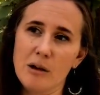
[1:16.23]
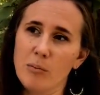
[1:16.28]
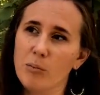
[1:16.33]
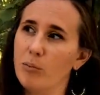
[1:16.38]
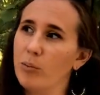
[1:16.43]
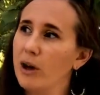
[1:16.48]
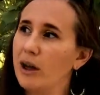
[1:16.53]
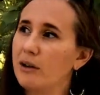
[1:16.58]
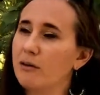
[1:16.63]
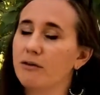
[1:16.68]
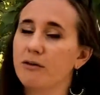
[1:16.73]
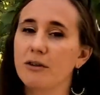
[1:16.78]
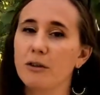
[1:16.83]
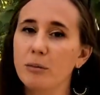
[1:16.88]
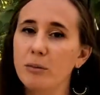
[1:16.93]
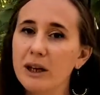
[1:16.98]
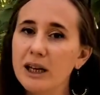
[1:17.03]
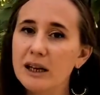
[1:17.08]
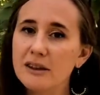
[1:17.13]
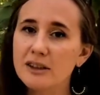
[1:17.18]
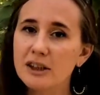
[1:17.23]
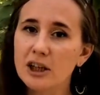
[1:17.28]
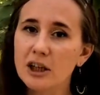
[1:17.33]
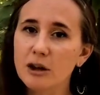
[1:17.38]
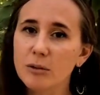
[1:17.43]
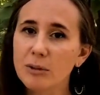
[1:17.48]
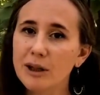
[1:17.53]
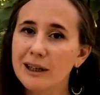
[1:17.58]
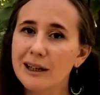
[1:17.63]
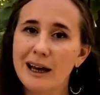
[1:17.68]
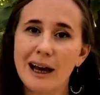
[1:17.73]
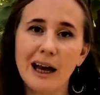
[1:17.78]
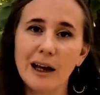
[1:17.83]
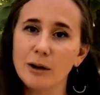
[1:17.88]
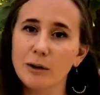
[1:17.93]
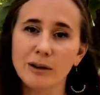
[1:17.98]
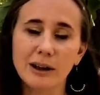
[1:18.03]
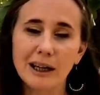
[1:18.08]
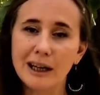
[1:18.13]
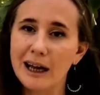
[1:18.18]
But for me as a human, I
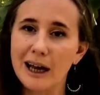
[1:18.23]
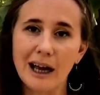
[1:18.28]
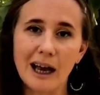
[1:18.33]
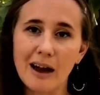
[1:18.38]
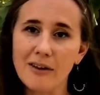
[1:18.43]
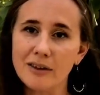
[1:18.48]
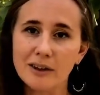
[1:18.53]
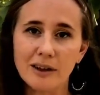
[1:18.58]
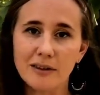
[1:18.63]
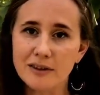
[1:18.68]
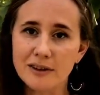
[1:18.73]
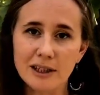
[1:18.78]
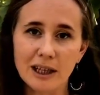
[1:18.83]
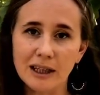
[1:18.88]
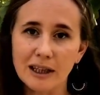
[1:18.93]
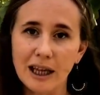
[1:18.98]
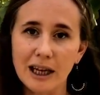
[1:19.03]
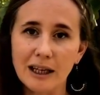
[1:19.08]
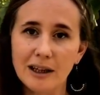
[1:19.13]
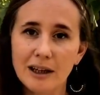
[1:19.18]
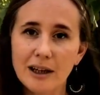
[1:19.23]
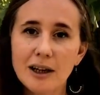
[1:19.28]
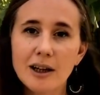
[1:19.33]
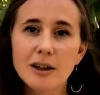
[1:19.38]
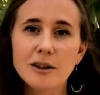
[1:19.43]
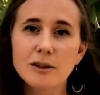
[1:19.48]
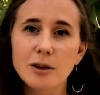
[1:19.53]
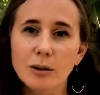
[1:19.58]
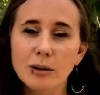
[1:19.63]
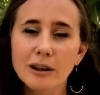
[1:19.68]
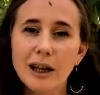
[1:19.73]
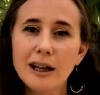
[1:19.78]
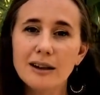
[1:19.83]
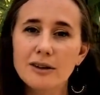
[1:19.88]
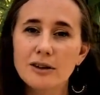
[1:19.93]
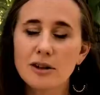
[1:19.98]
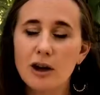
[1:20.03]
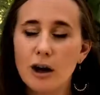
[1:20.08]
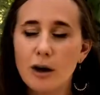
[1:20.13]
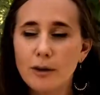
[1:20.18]
don't think I have enough sunlight. So let's
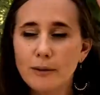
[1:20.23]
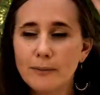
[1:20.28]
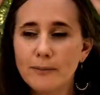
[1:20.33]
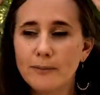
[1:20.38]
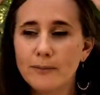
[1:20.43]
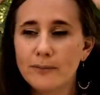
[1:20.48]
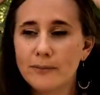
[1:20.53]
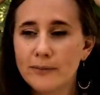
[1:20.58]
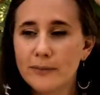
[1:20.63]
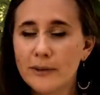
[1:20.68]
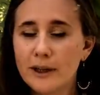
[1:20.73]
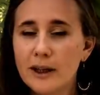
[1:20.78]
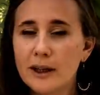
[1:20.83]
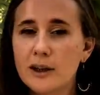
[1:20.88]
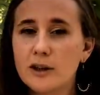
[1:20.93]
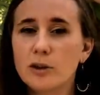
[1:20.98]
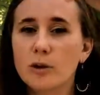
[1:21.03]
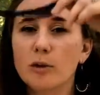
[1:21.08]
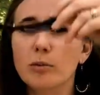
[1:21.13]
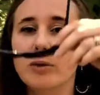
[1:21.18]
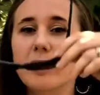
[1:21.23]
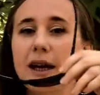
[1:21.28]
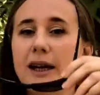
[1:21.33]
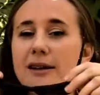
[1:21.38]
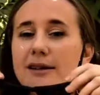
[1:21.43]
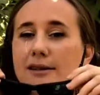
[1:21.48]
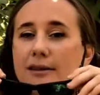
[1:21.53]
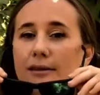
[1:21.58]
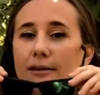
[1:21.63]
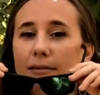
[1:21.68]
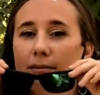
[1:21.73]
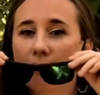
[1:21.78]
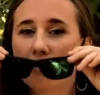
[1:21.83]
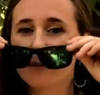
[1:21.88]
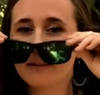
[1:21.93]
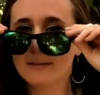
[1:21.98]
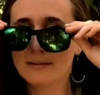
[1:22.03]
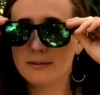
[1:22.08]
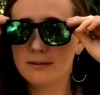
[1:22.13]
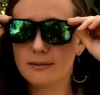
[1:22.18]
go to a place
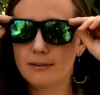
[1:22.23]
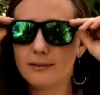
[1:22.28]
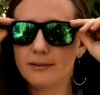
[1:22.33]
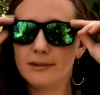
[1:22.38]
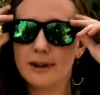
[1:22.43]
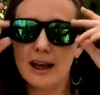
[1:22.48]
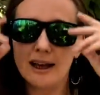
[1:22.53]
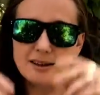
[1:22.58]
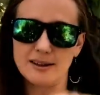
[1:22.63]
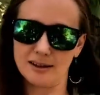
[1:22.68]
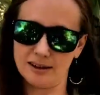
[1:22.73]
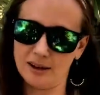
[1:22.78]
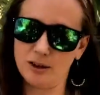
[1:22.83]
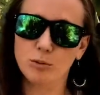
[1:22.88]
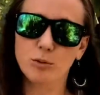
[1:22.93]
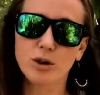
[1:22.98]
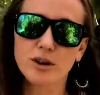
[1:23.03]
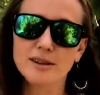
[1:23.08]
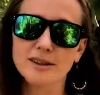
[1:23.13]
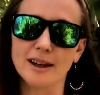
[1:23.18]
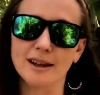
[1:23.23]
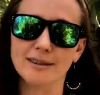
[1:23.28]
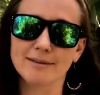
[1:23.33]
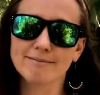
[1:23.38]
that has a little more sun.